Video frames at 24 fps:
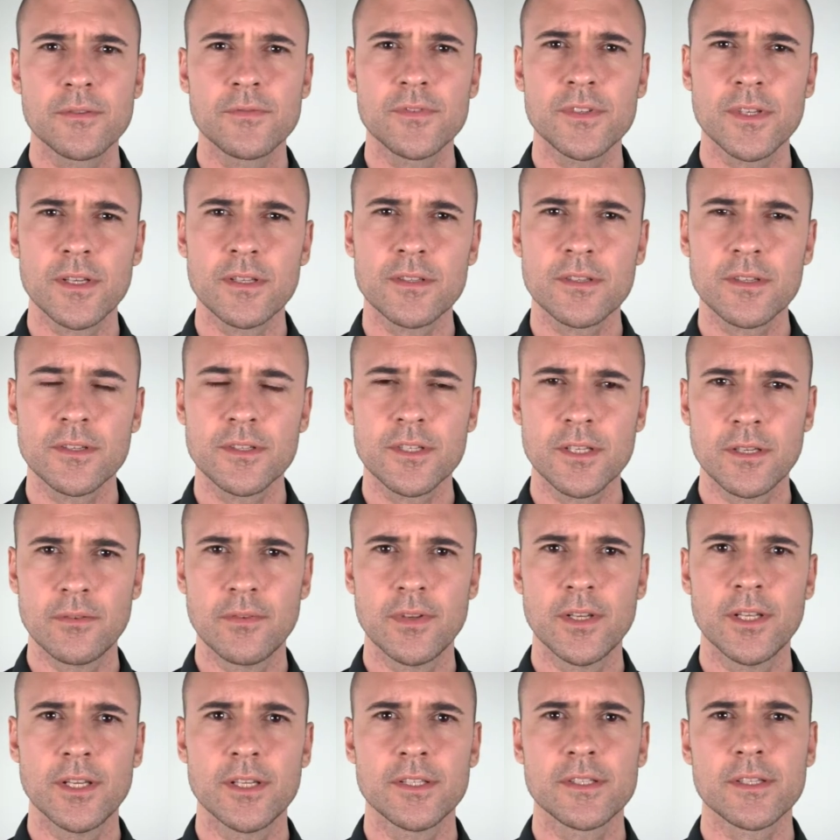of
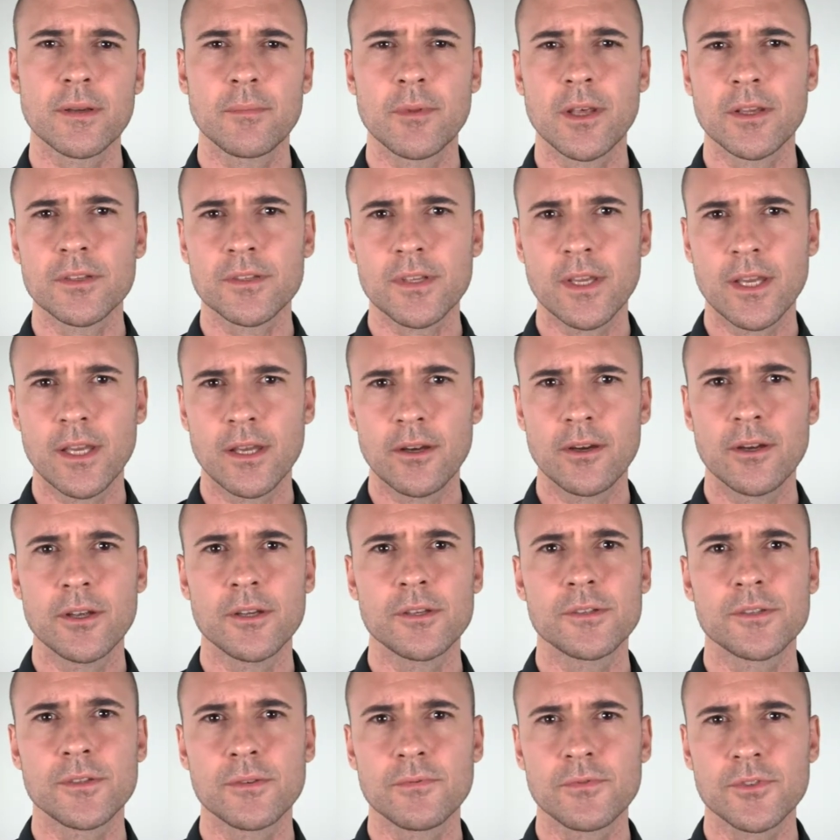sensitivity, some of those
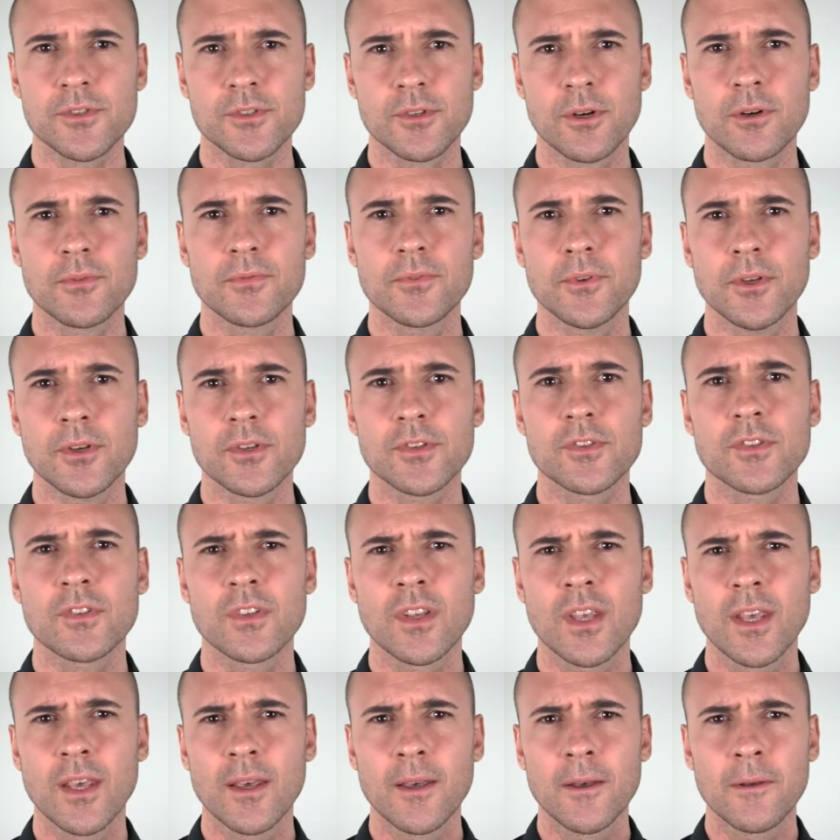areas of
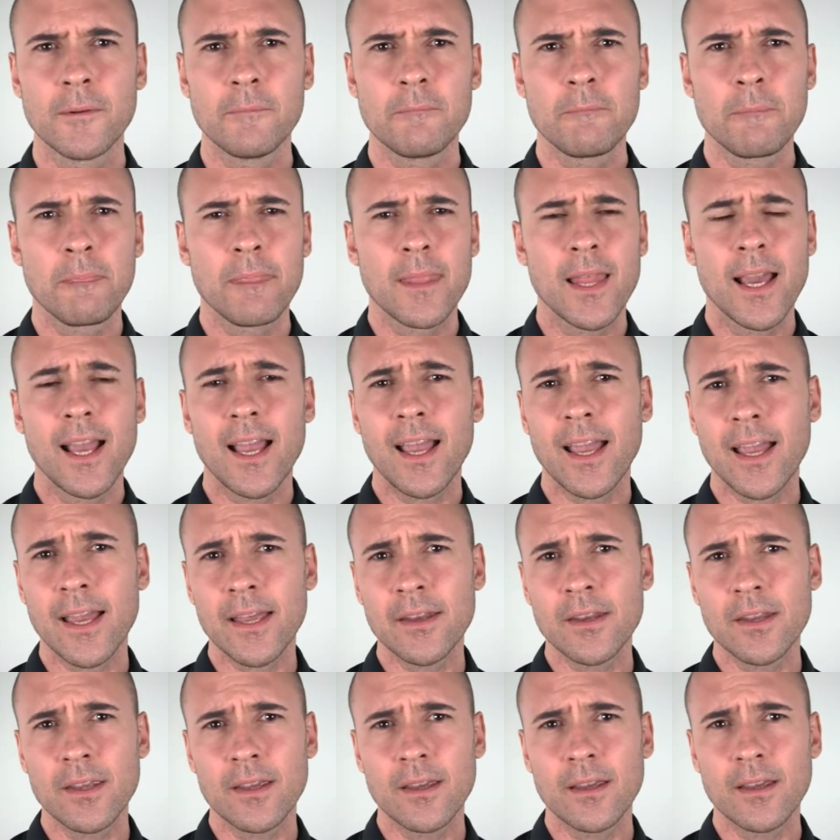softness.
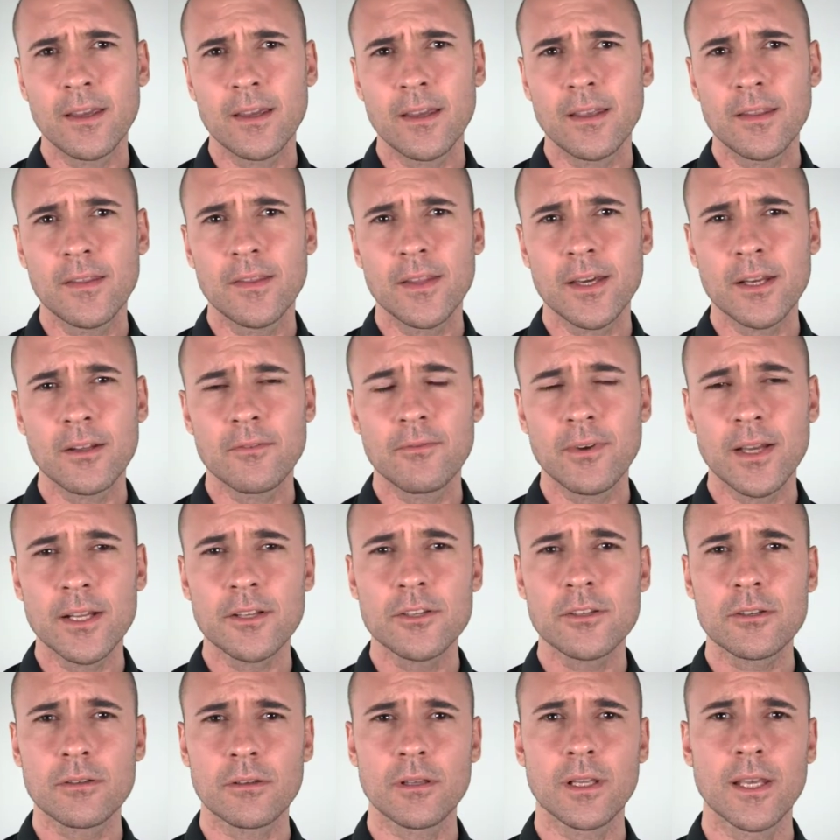And then
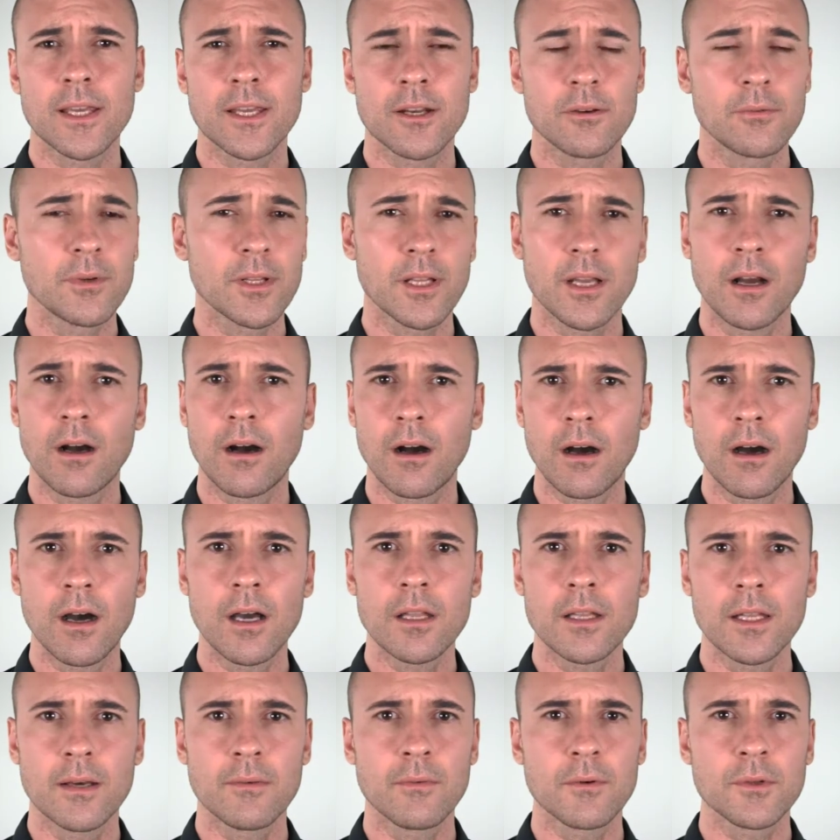eventually at a really
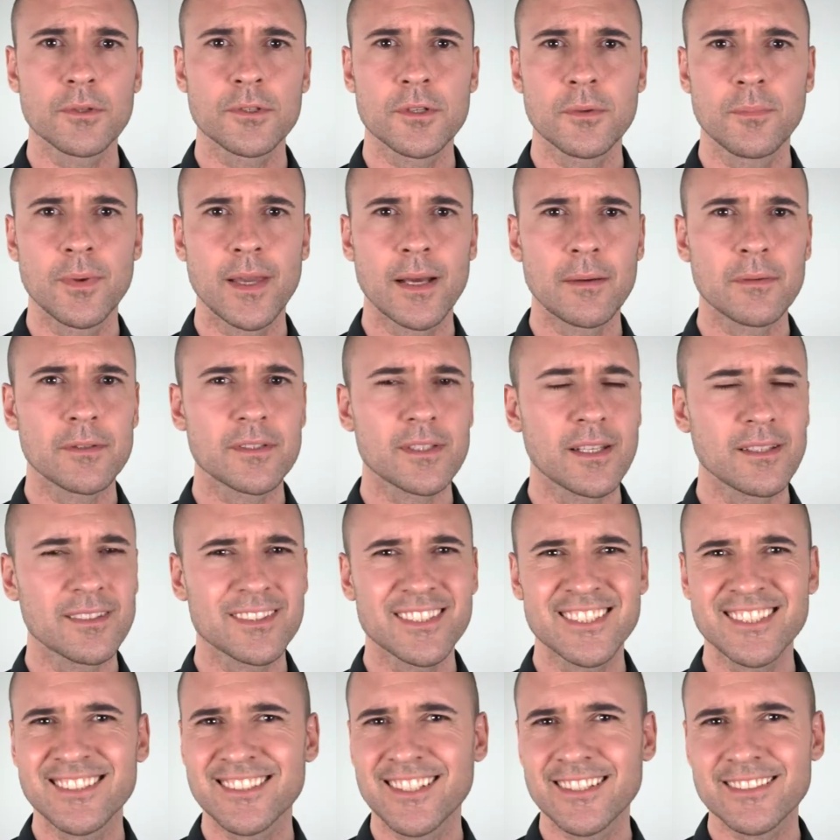high level to be able to say,
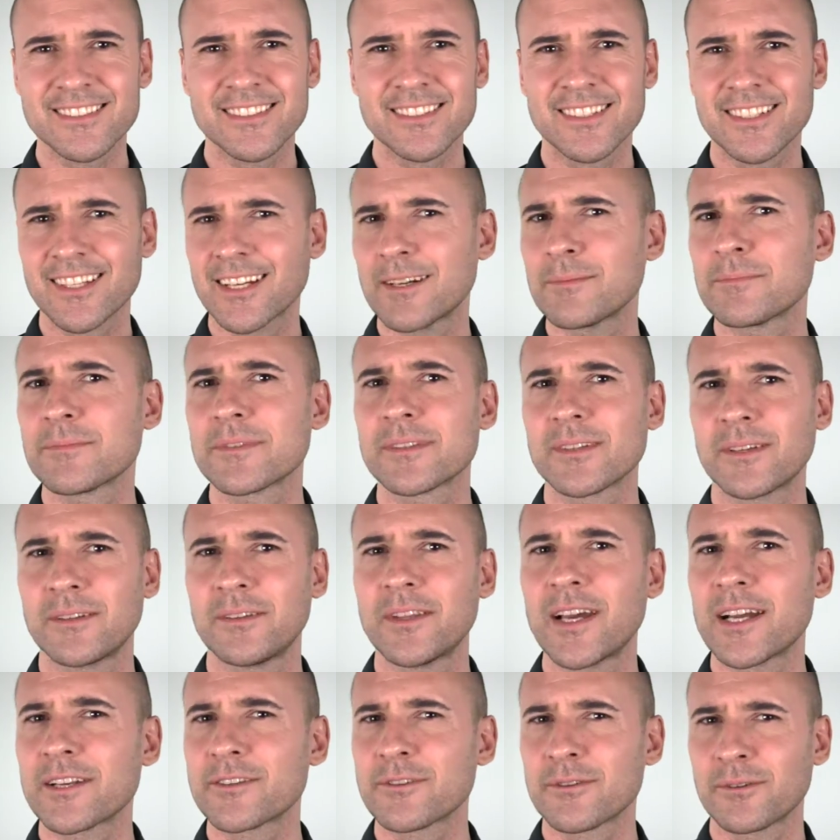this doesn't come so
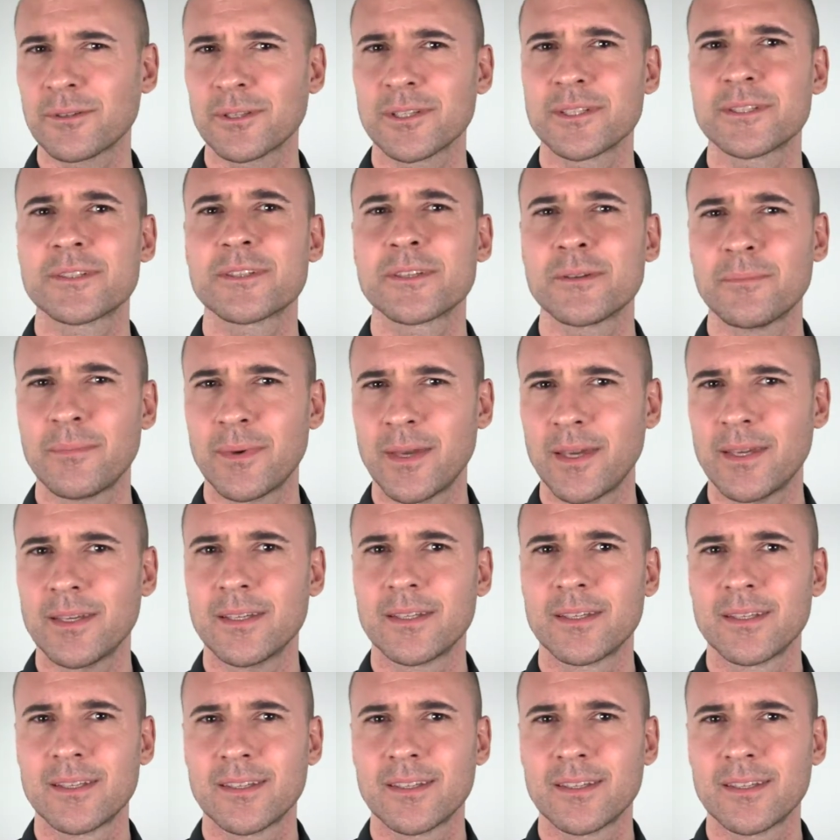naturally to me,